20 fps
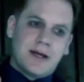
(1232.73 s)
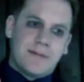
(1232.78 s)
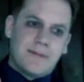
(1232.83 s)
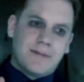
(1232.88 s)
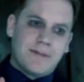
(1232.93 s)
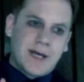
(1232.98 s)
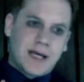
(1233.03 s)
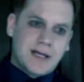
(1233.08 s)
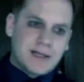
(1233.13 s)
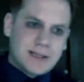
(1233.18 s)

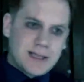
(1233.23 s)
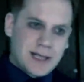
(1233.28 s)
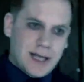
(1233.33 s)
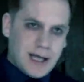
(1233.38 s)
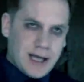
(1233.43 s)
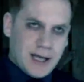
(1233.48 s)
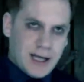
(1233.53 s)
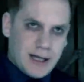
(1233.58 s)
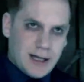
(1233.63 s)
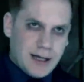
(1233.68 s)

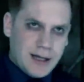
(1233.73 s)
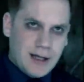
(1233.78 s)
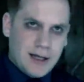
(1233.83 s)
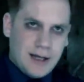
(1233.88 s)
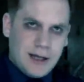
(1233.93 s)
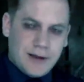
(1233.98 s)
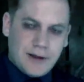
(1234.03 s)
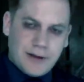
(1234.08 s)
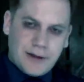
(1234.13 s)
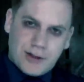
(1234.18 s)
maintain
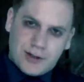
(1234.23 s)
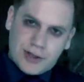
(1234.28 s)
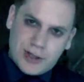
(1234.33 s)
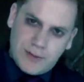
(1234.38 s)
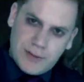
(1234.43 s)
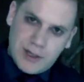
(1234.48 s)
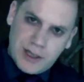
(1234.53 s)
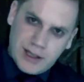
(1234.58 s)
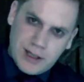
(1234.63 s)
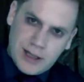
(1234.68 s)
that the
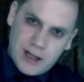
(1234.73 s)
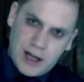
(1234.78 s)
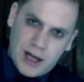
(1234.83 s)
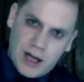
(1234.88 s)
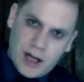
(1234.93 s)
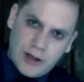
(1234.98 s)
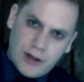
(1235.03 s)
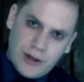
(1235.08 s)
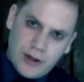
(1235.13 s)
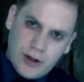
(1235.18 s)
Tremere
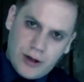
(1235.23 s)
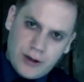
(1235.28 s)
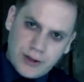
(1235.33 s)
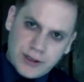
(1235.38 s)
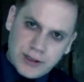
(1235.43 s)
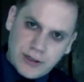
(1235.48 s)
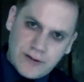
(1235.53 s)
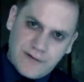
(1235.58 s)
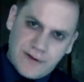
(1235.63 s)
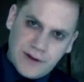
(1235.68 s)
are
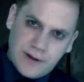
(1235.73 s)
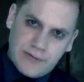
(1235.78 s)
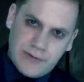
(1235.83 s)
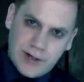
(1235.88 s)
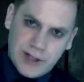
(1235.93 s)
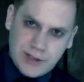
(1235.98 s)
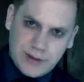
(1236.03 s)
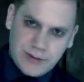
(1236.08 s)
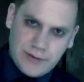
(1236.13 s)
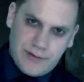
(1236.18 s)
not of the
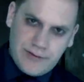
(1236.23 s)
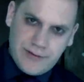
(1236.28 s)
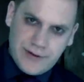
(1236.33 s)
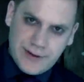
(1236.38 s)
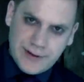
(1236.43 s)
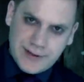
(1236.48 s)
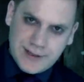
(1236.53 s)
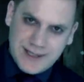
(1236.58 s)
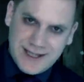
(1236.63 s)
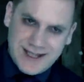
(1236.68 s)
original
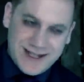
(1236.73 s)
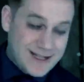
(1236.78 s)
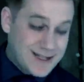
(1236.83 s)
13,